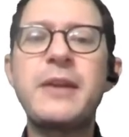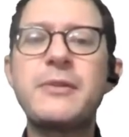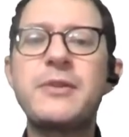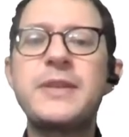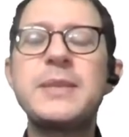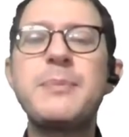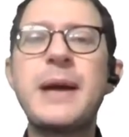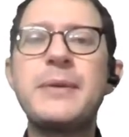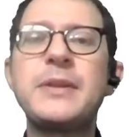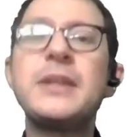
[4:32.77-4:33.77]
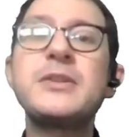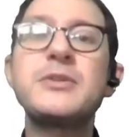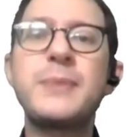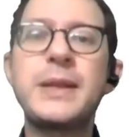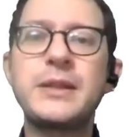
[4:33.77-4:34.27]
error is about in
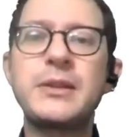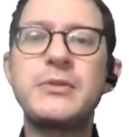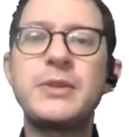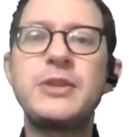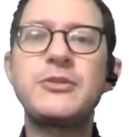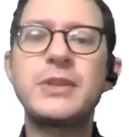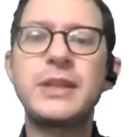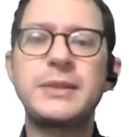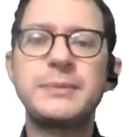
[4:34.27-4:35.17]
instrumental conditioning.